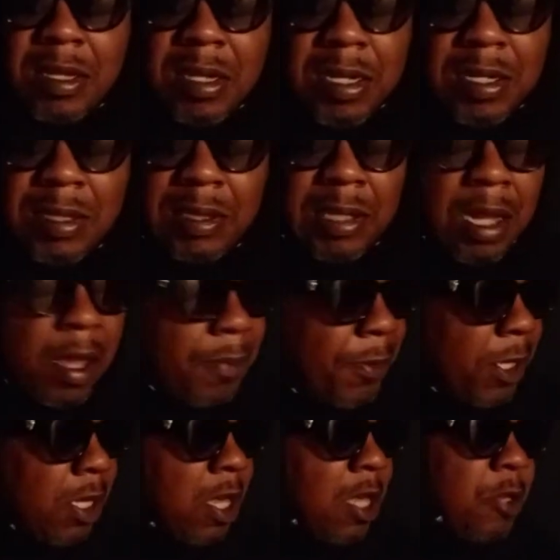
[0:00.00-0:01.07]
You
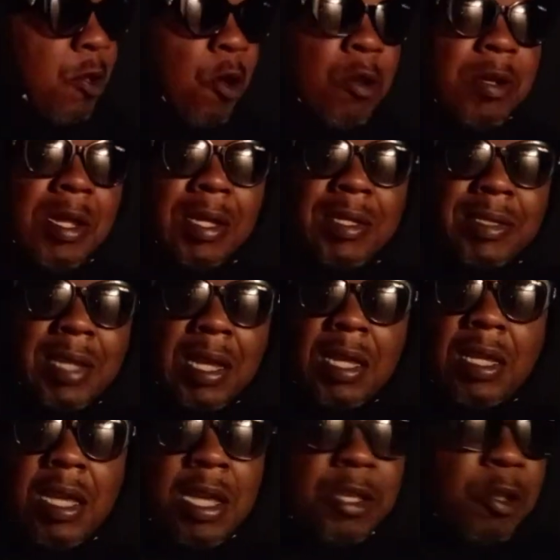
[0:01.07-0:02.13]
understand me? Y'all niggas
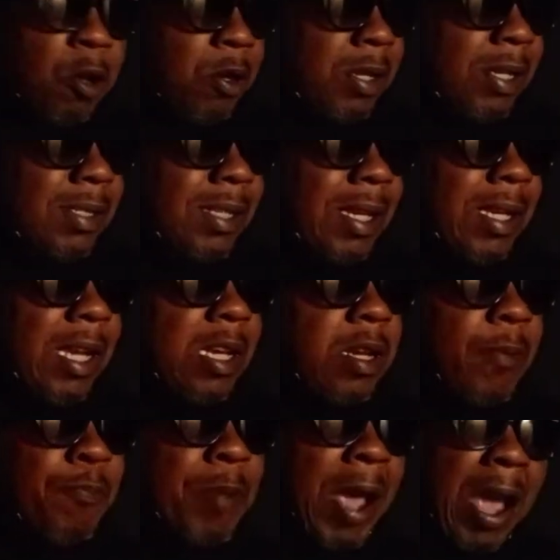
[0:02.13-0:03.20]
ain't y'all niggas ain't
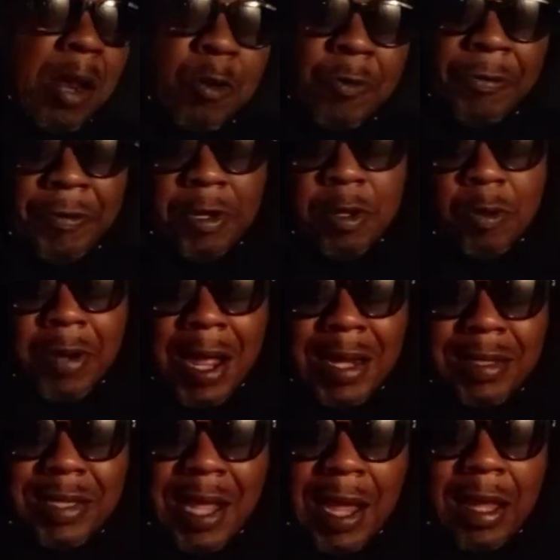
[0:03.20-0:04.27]
in the battlefield
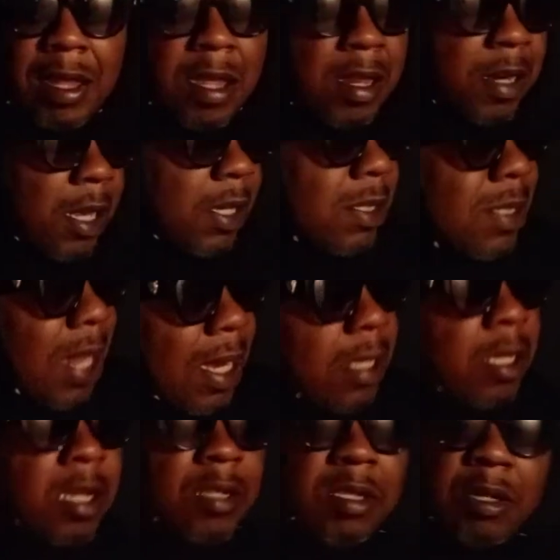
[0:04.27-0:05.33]
like that. Niggas
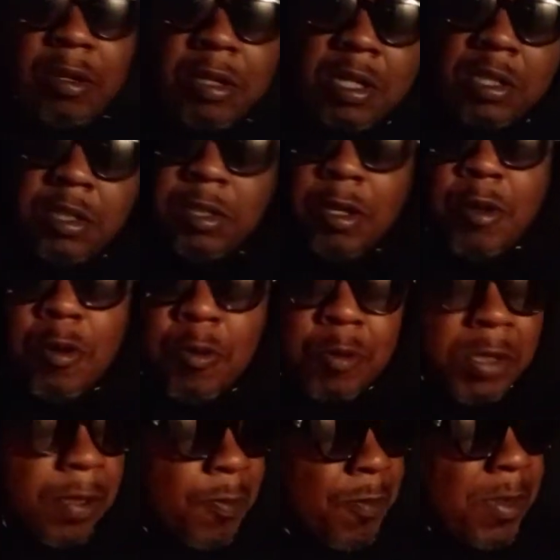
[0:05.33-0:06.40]
like Serious
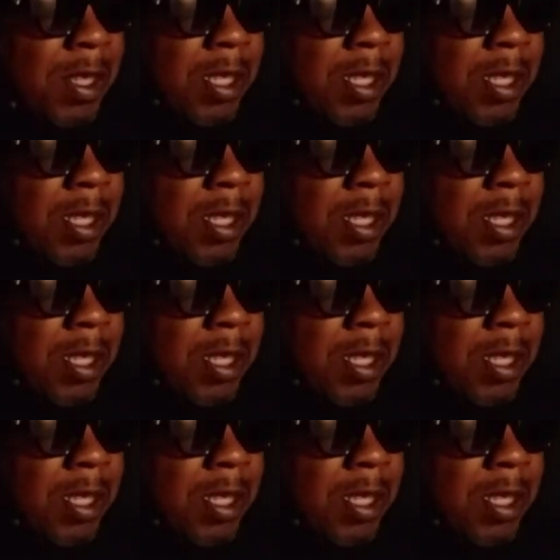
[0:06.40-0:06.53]
Jones,